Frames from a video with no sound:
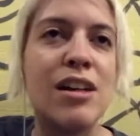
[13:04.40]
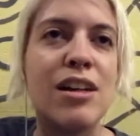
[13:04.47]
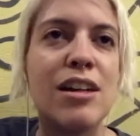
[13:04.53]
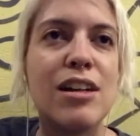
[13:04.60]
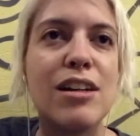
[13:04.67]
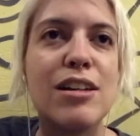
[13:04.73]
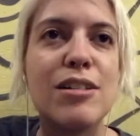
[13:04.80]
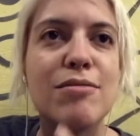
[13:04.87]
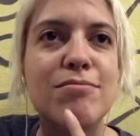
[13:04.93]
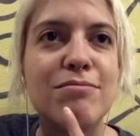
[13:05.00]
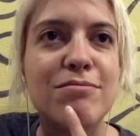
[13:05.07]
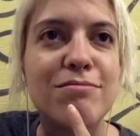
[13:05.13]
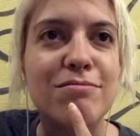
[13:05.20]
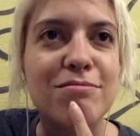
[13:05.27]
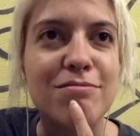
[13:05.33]

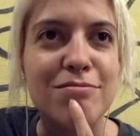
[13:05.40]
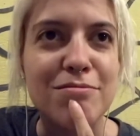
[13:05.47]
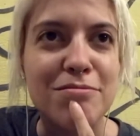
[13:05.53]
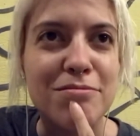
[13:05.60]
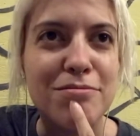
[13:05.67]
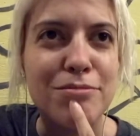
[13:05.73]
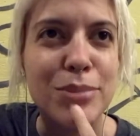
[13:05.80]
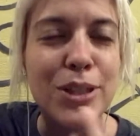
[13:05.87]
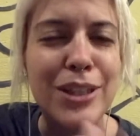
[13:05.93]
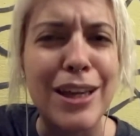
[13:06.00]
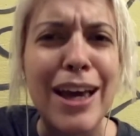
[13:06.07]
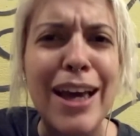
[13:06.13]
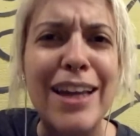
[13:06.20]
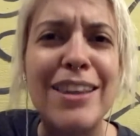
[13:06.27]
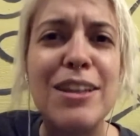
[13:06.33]
But
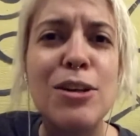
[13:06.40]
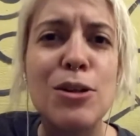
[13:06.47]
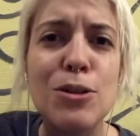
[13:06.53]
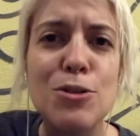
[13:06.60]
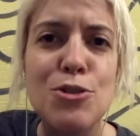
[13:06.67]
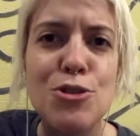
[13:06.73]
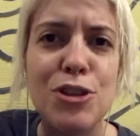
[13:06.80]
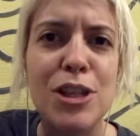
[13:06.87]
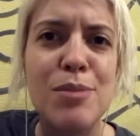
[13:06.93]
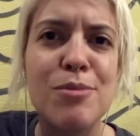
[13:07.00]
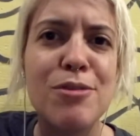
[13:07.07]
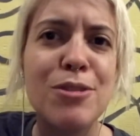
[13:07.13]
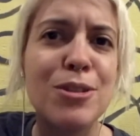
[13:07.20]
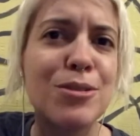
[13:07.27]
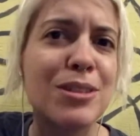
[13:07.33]
yeah, the whole trip
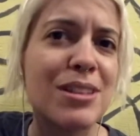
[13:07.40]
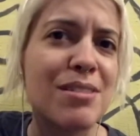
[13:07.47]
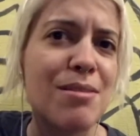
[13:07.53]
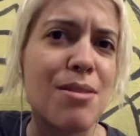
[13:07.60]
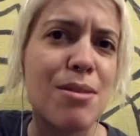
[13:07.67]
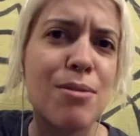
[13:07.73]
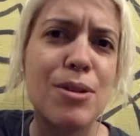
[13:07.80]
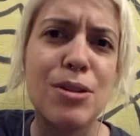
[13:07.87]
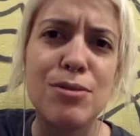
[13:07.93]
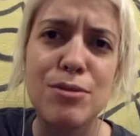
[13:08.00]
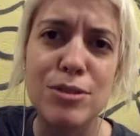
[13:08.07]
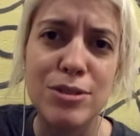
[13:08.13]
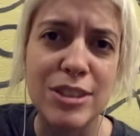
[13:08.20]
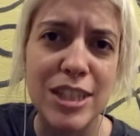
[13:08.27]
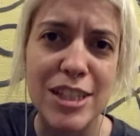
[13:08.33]
for only 3 or
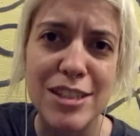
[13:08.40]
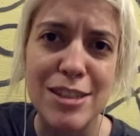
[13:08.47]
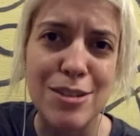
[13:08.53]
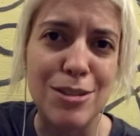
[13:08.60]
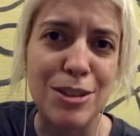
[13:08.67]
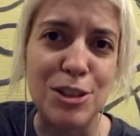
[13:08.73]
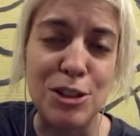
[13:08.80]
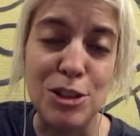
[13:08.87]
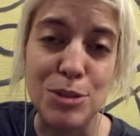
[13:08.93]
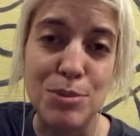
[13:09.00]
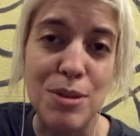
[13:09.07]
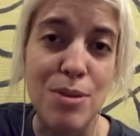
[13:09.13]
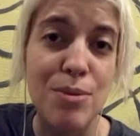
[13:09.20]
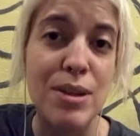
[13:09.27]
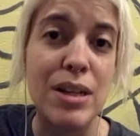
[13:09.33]
4 days is going to cost me
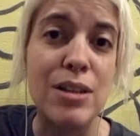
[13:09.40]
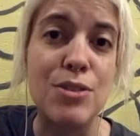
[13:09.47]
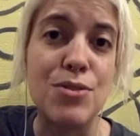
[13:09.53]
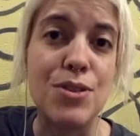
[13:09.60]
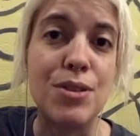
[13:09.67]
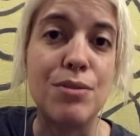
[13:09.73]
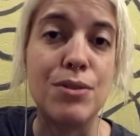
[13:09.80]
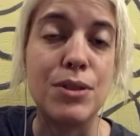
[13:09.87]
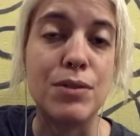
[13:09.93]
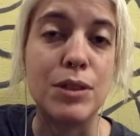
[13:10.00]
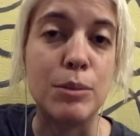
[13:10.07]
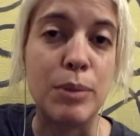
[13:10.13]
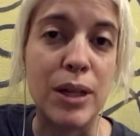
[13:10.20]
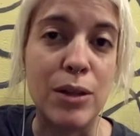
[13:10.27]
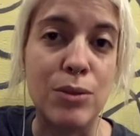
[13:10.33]

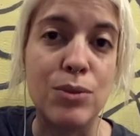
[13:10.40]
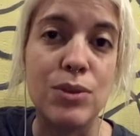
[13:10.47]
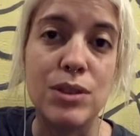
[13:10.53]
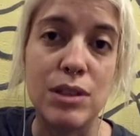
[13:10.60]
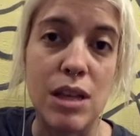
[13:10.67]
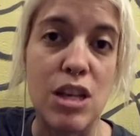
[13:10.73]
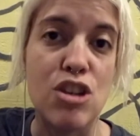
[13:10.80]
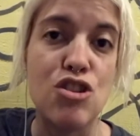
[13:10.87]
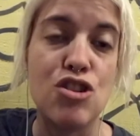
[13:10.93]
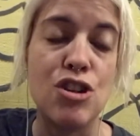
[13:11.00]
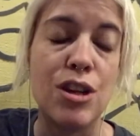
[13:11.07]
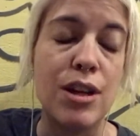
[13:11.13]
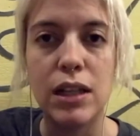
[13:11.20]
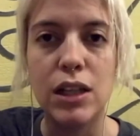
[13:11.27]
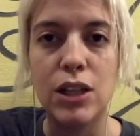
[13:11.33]
£350-ish.
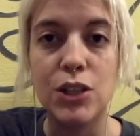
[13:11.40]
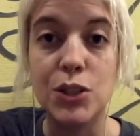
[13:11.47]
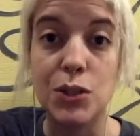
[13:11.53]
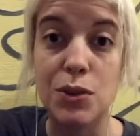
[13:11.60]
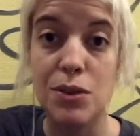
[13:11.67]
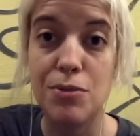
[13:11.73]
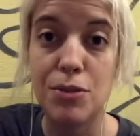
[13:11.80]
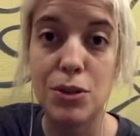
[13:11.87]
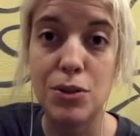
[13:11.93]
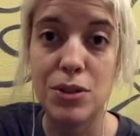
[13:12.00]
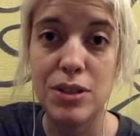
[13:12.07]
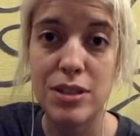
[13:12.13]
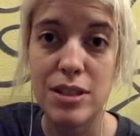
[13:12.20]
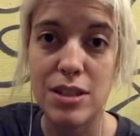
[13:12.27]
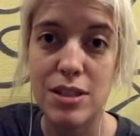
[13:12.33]
So the
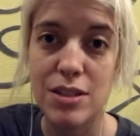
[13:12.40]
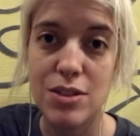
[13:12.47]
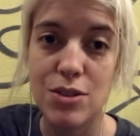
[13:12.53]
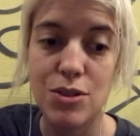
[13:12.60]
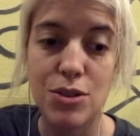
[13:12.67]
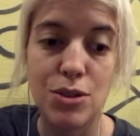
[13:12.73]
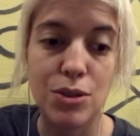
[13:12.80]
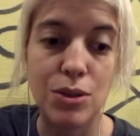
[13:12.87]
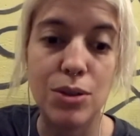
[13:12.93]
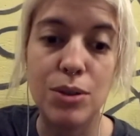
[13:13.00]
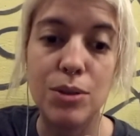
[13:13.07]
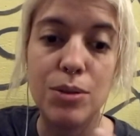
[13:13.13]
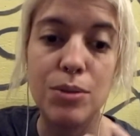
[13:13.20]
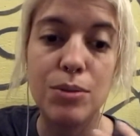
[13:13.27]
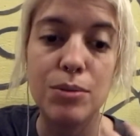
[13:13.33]
focus is
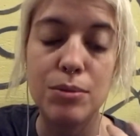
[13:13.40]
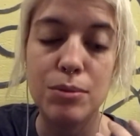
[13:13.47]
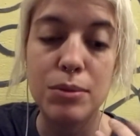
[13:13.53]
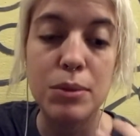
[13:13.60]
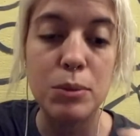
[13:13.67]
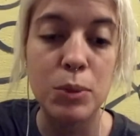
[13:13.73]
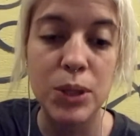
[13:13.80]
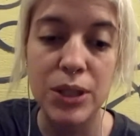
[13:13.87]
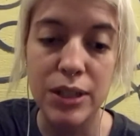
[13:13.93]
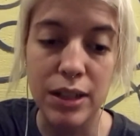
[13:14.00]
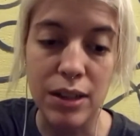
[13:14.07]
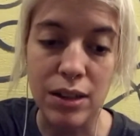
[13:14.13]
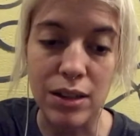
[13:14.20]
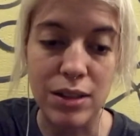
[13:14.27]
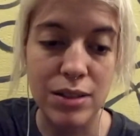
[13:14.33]
to work
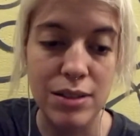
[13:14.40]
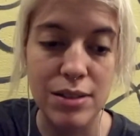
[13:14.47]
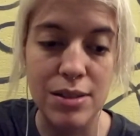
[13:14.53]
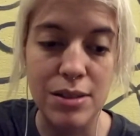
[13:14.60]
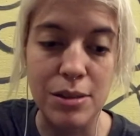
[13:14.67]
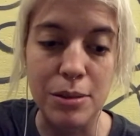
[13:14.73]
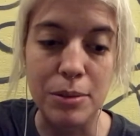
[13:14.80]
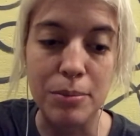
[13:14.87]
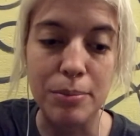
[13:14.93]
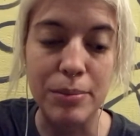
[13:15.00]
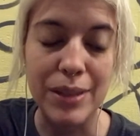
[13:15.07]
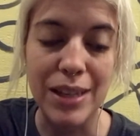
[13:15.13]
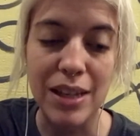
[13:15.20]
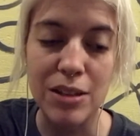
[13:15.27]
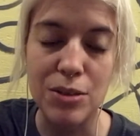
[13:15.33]
hard to
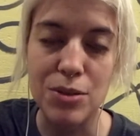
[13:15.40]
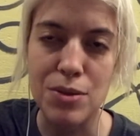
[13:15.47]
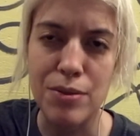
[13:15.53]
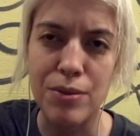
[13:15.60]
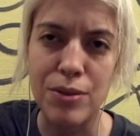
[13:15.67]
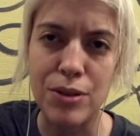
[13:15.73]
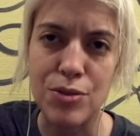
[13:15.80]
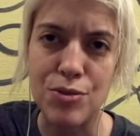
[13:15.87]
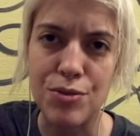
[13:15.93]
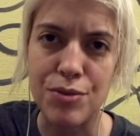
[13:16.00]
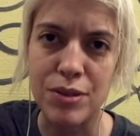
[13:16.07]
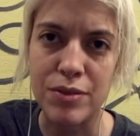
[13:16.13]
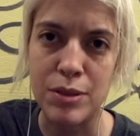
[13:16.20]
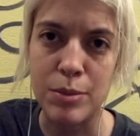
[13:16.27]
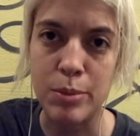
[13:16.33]
get those
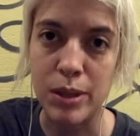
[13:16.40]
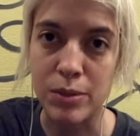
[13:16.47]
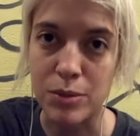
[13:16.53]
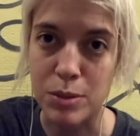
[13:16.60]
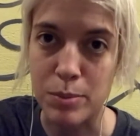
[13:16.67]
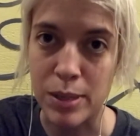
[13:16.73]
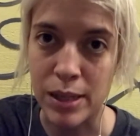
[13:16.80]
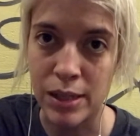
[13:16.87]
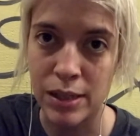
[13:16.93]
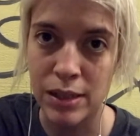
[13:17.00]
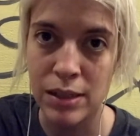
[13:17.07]
£350 back.